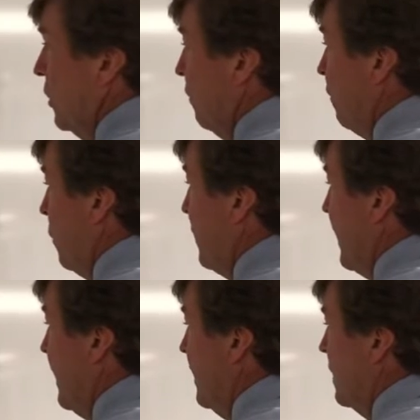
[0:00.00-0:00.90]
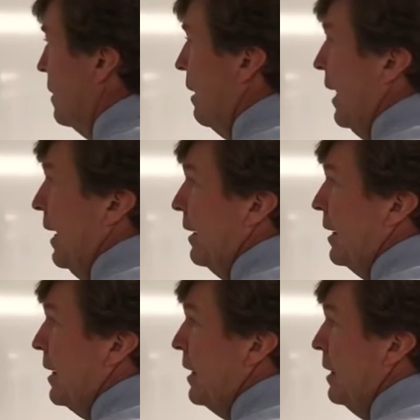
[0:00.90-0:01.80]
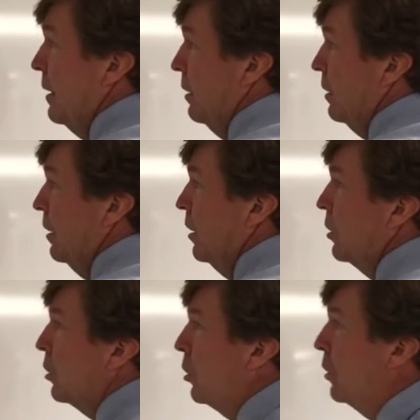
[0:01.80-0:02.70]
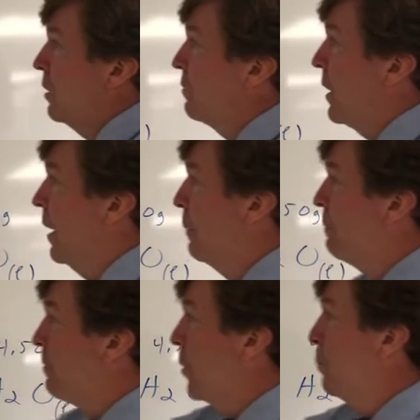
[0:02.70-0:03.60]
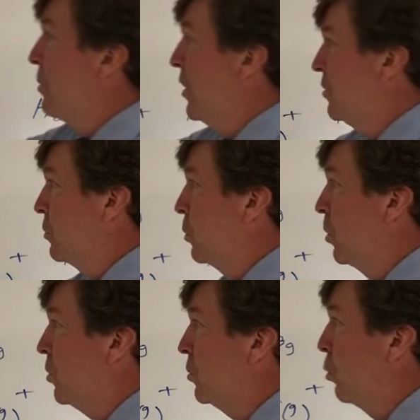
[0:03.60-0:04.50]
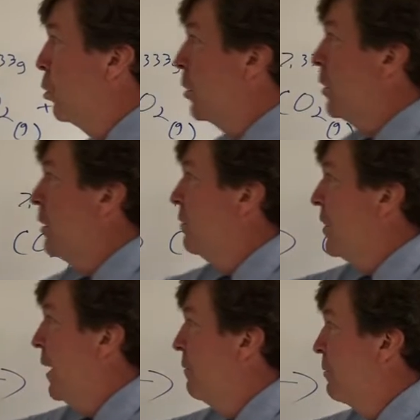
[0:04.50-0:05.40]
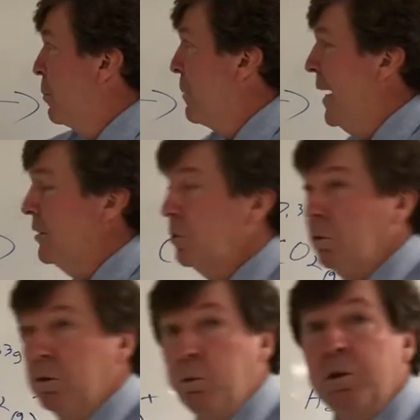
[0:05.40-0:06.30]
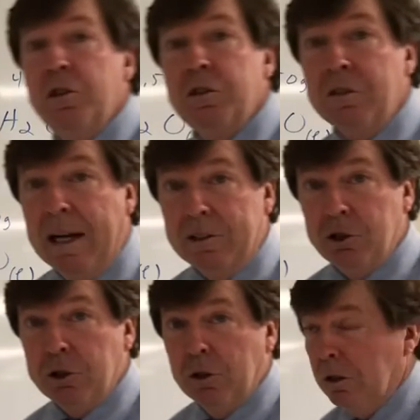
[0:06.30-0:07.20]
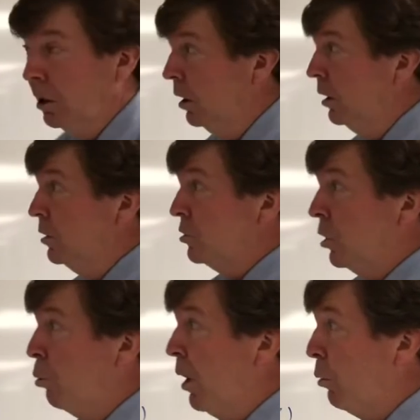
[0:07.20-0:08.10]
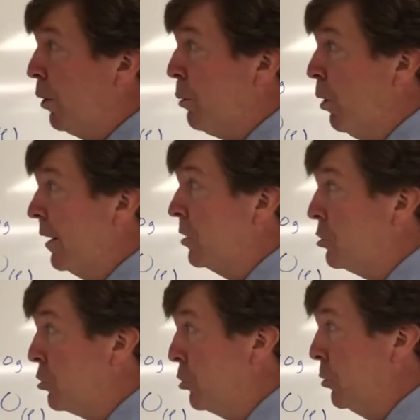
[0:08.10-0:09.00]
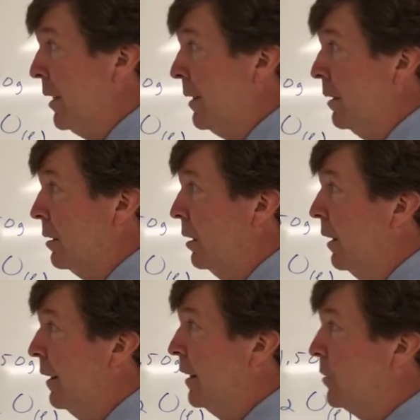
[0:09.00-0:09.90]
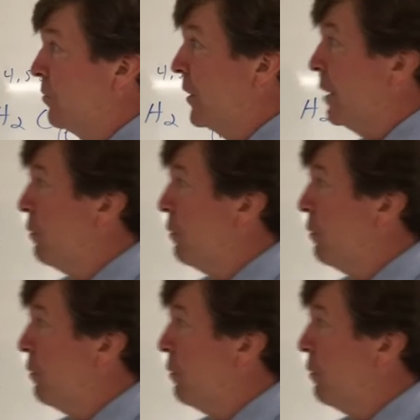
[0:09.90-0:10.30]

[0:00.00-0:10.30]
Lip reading: from here and here could have come from this source or could have come from that source. We're just not sure. So what we want to do here is figure